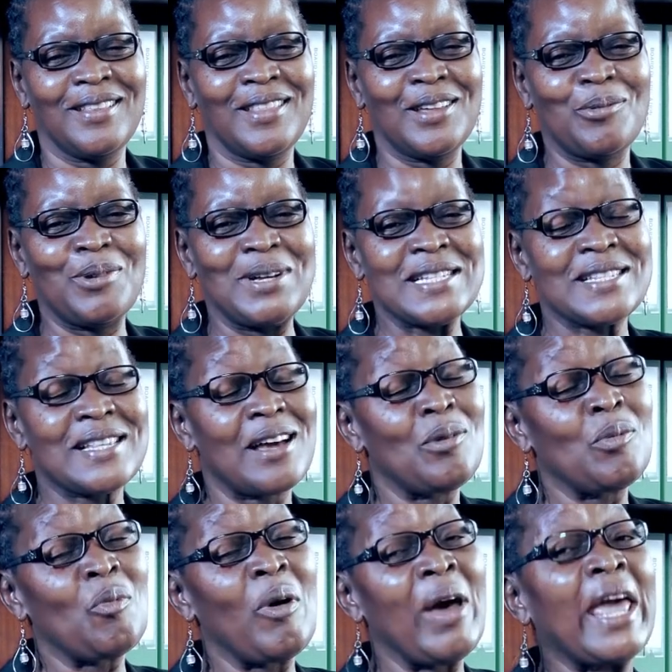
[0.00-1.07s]
the
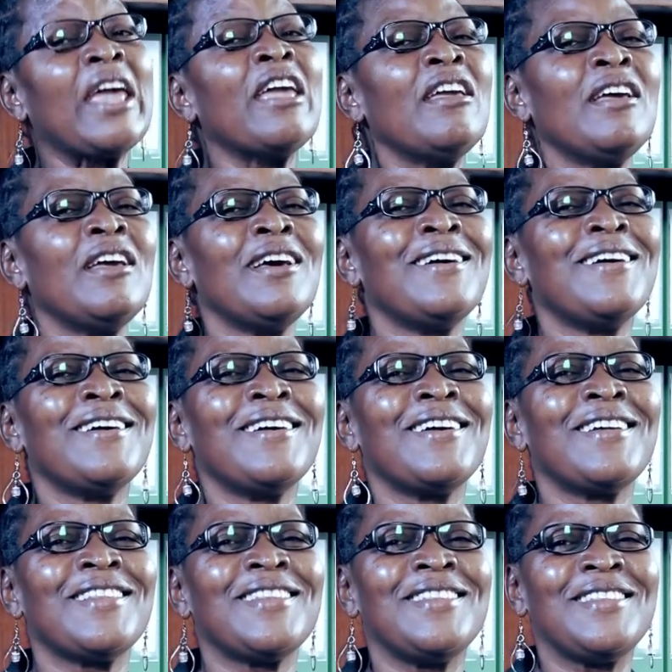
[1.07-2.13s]
Western way.
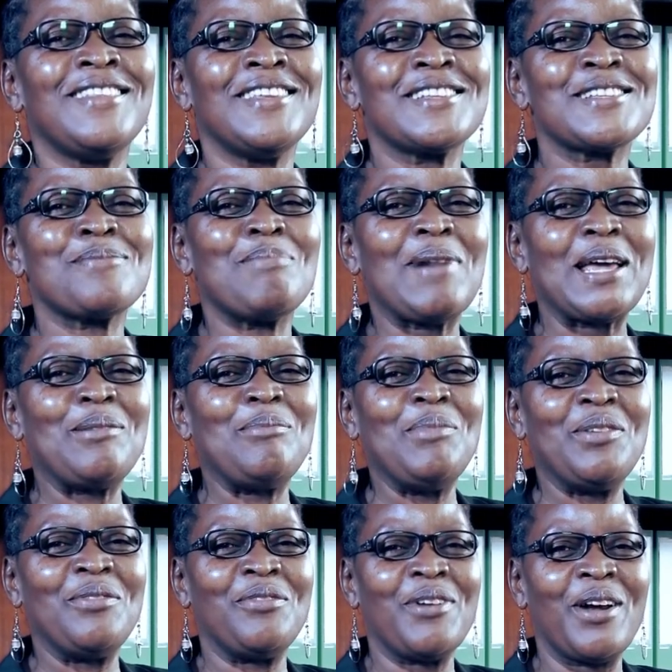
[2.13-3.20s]
This might
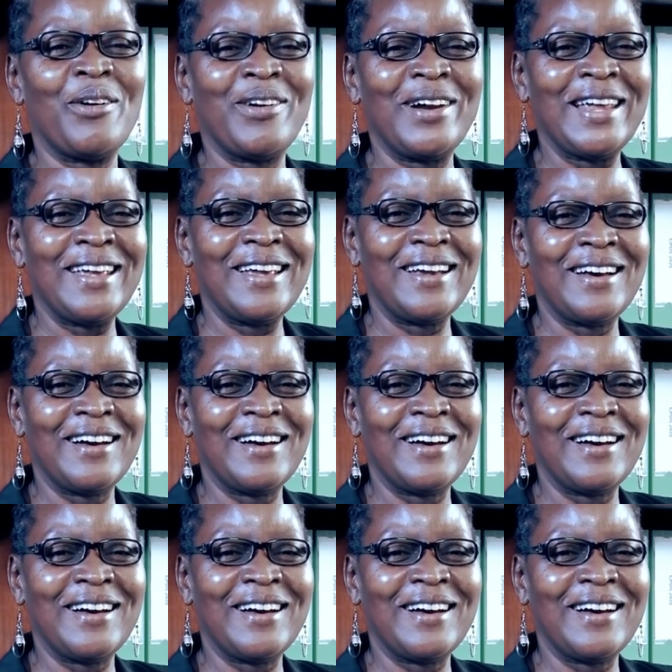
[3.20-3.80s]
be very